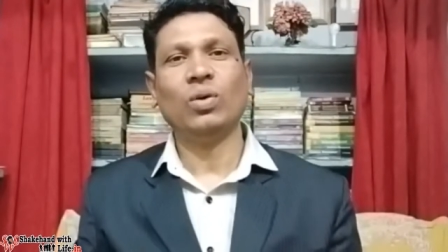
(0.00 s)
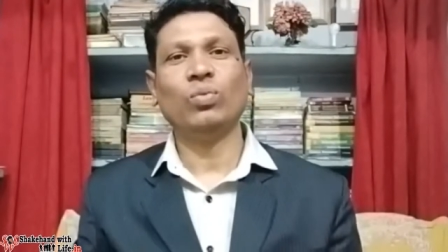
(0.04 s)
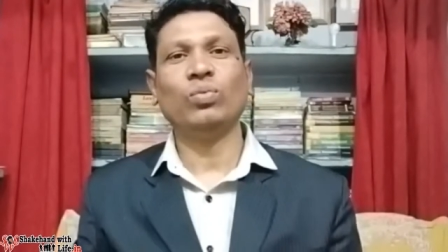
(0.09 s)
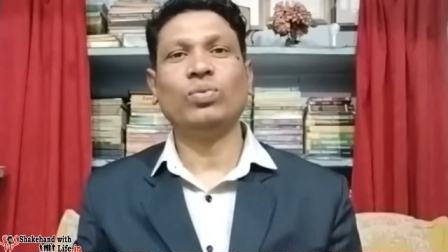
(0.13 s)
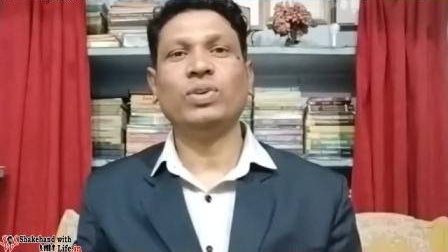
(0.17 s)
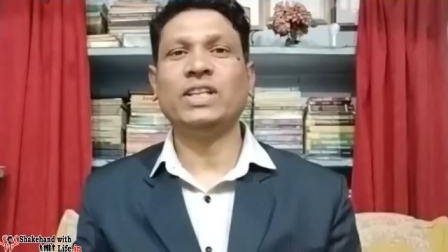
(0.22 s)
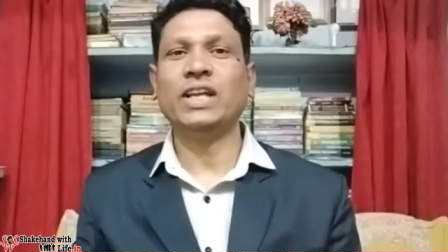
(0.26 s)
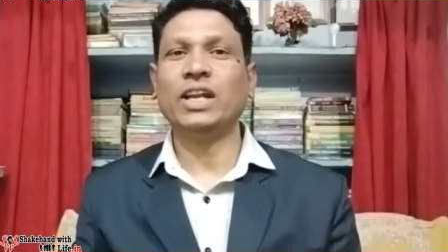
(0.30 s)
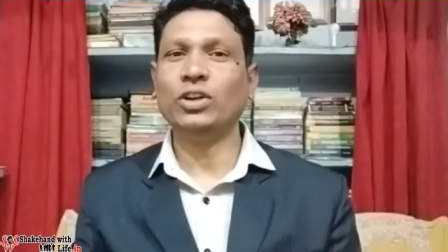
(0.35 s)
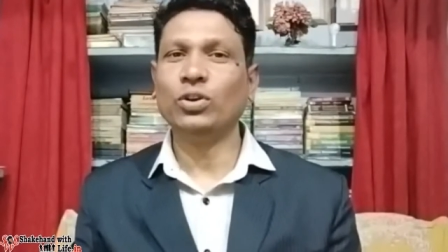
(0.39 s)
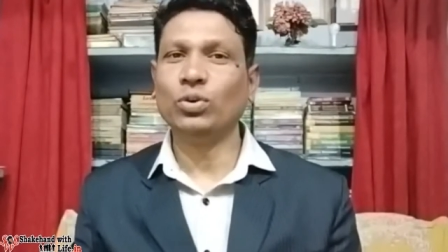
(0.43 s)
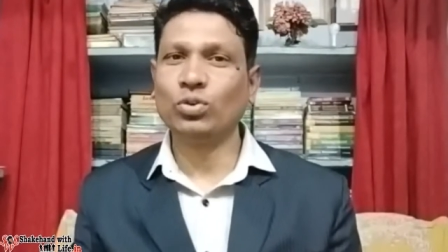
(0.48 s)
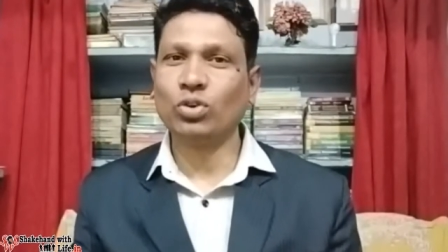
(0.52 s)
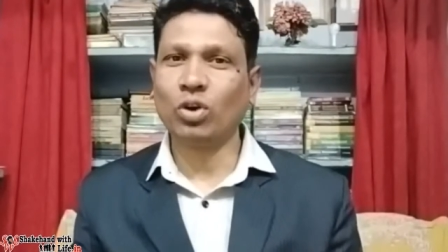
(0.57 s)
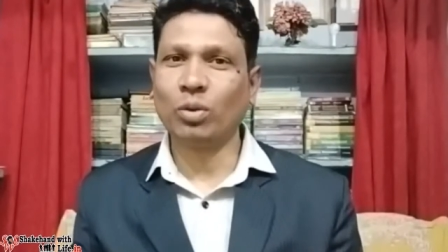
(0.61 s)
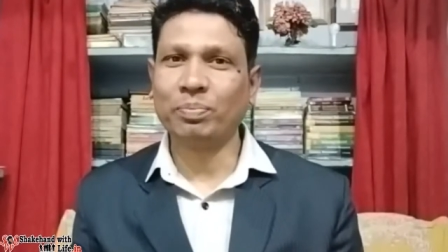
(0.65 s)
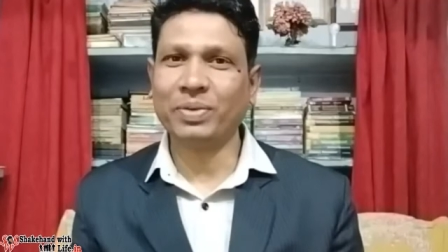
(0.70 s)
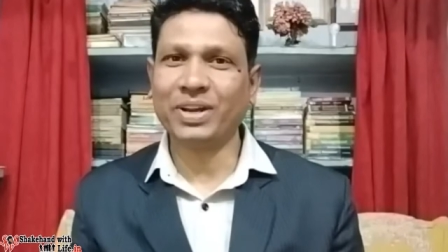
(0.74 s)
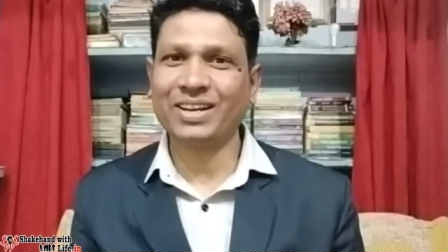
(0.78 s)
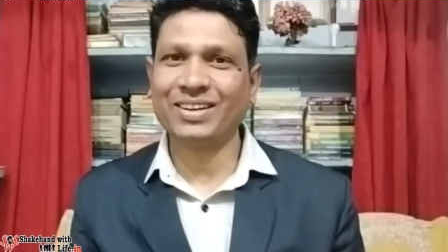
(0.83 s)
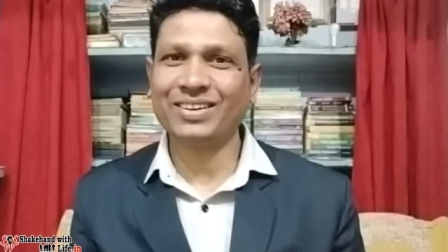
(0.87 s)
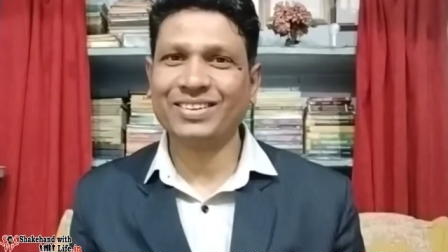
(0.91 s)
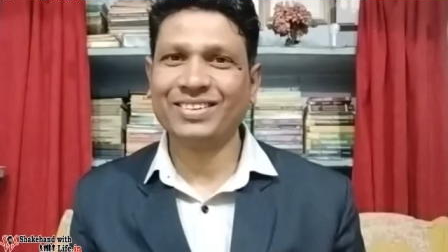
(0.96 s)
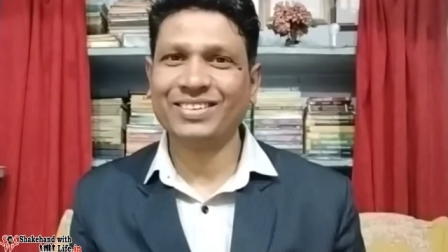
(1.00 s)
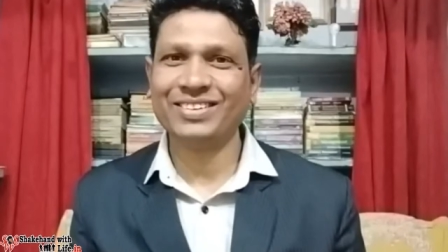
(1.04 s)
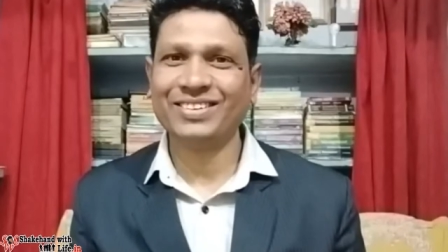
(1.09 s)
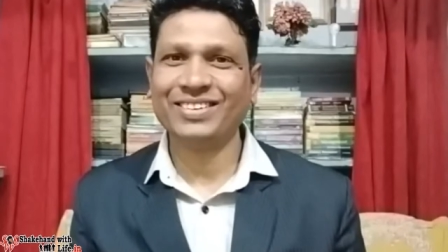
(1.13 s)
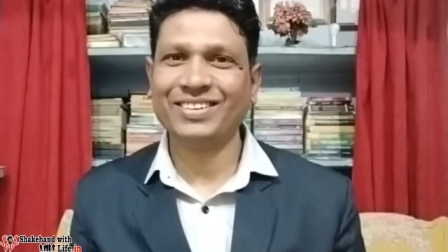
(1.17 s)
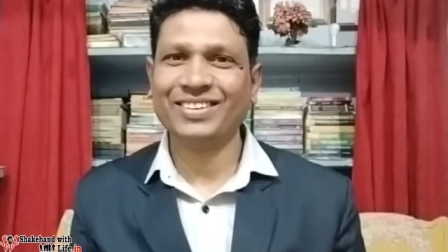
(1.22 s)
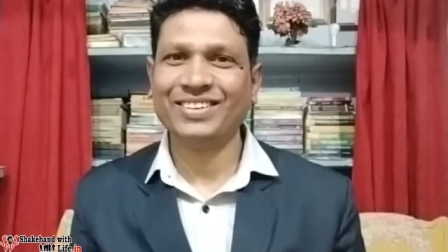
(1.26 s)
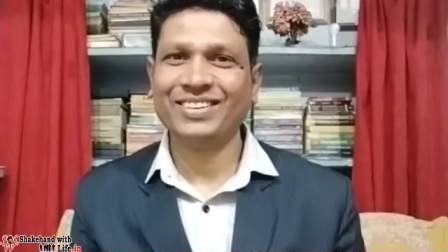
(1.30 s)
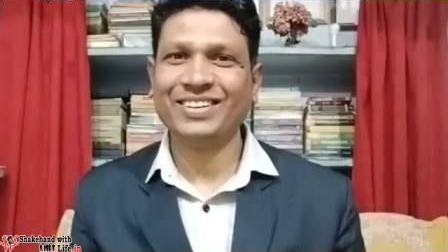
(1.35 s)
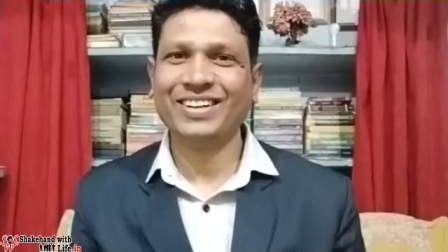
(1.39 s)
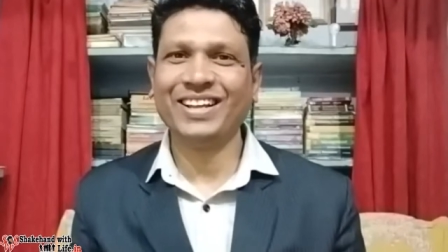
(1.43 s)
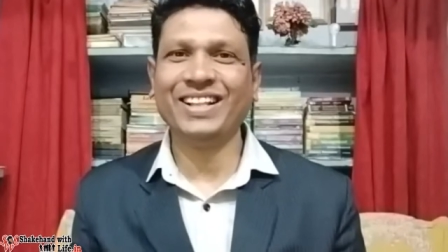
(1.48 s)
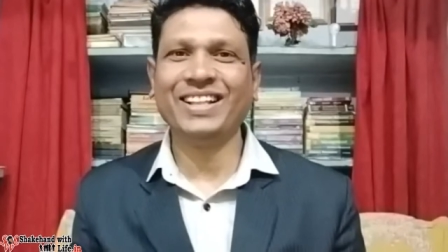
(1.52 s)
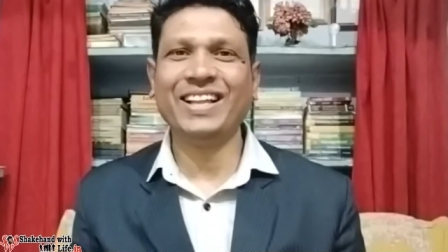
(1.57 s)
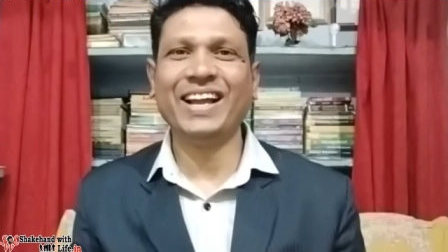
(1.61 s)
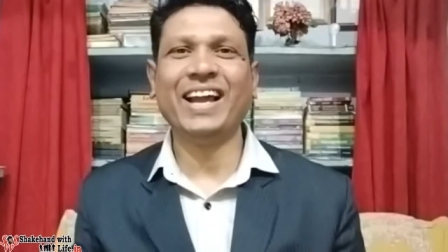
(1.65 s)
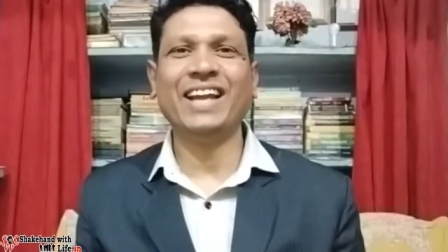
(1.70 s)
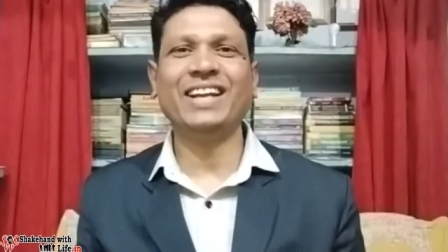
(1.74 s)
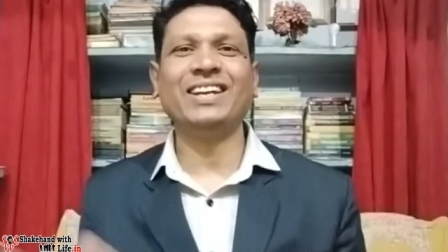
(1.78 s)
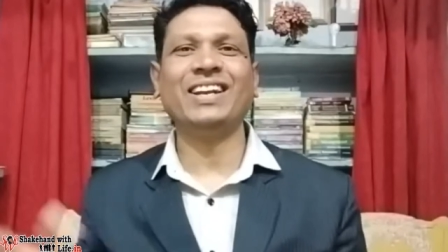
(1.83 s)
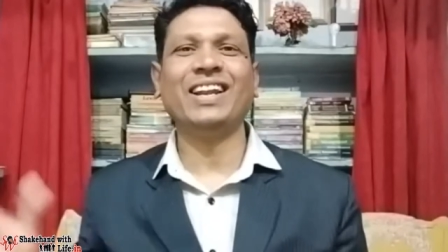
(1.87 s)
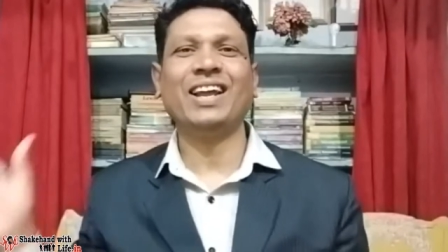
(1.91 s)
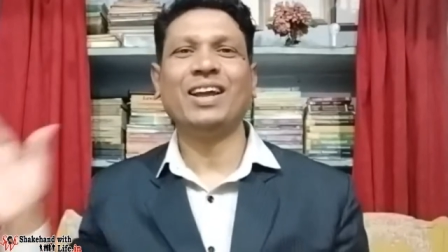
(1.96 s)
with a new topic. Till
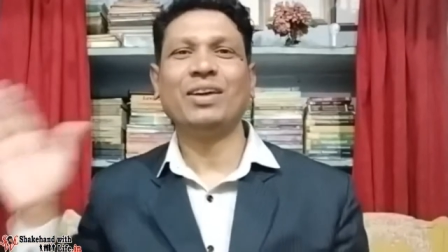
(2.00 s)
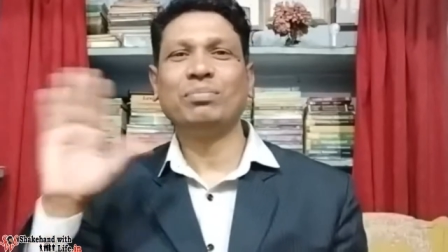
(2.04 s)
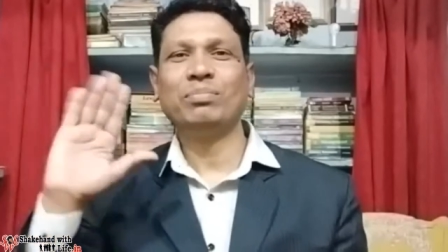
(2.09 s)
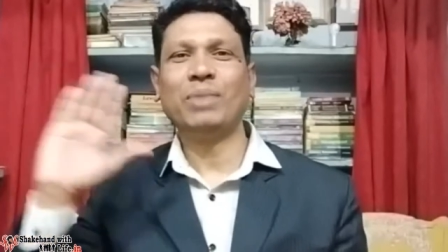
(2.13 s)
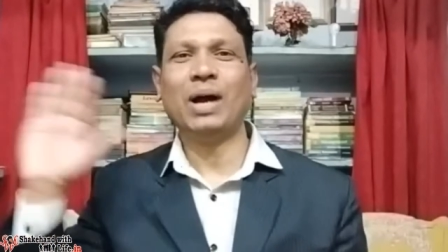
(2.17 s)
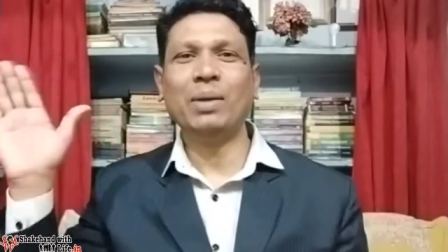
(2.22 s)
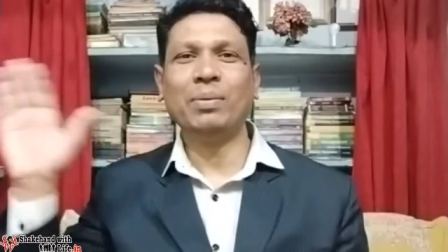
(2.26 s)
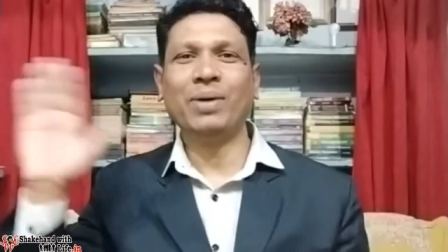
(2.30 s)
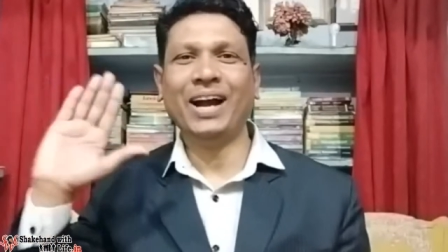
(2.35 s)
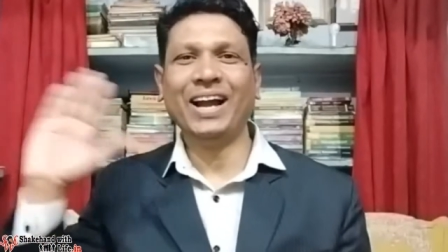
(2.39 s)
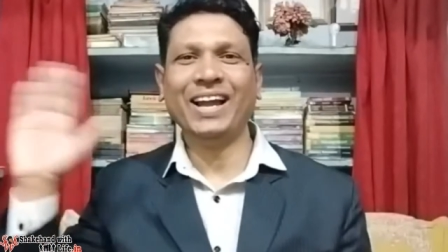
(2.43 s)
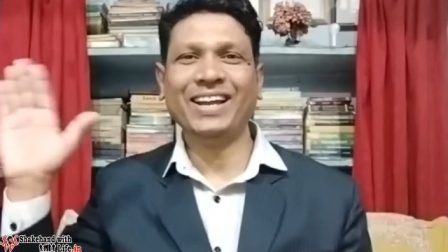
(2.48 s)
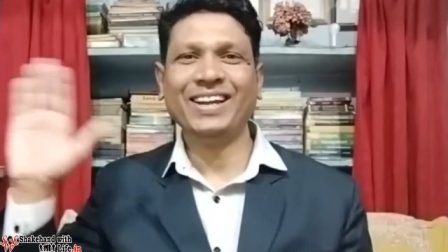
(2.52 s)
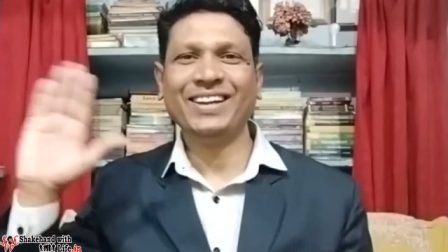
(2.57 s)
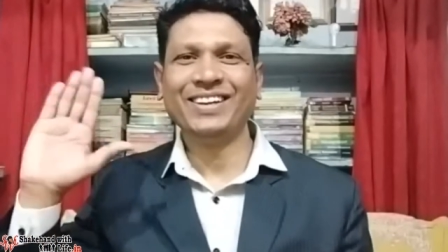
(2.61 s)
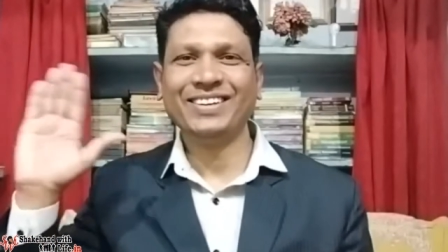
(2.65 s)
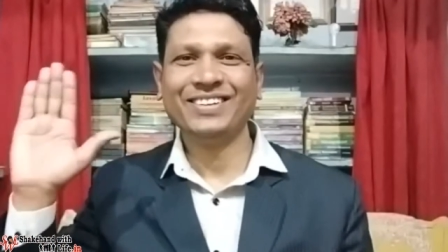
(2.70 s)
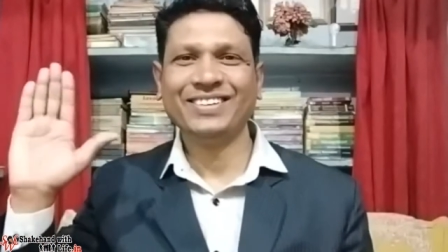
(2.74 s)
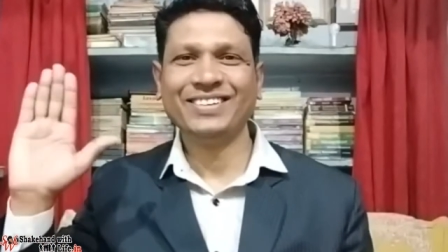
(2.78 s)
then, bye bye.